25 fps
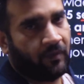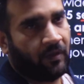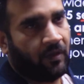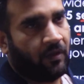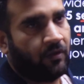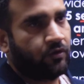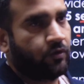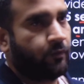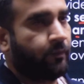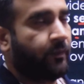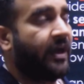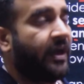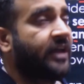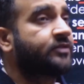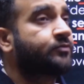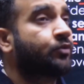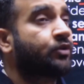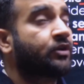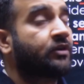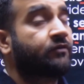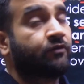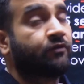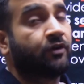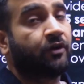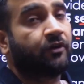The
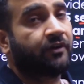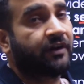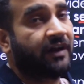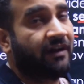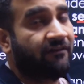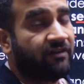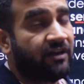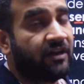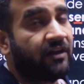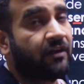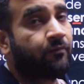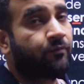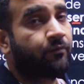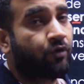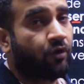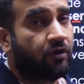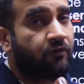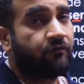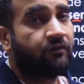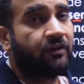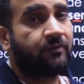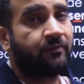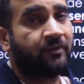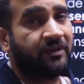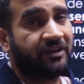passport, if you're traveling abroad,
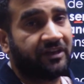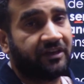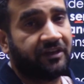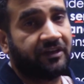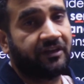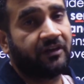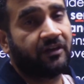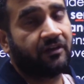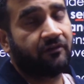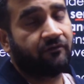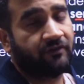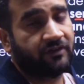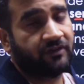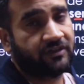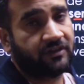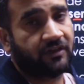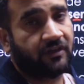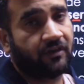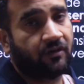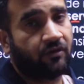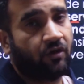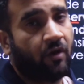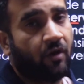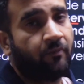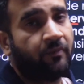will be needed in
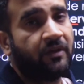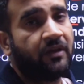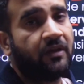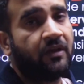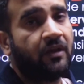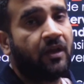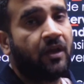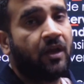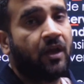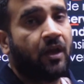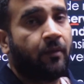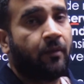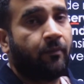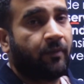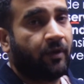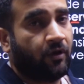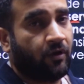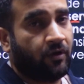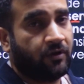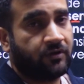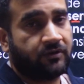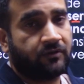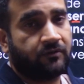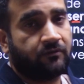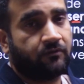physical copy
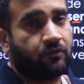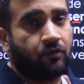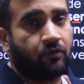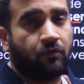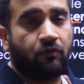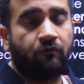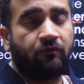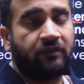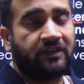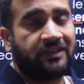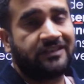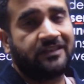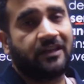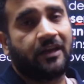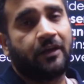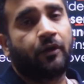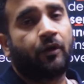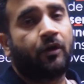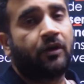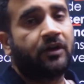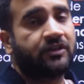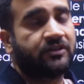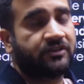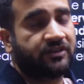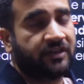because visa and
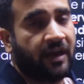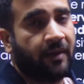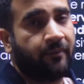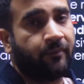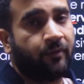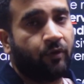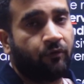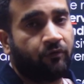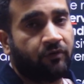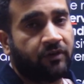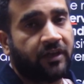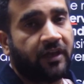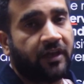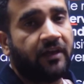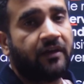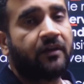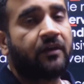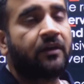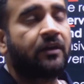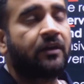all is stamped over there.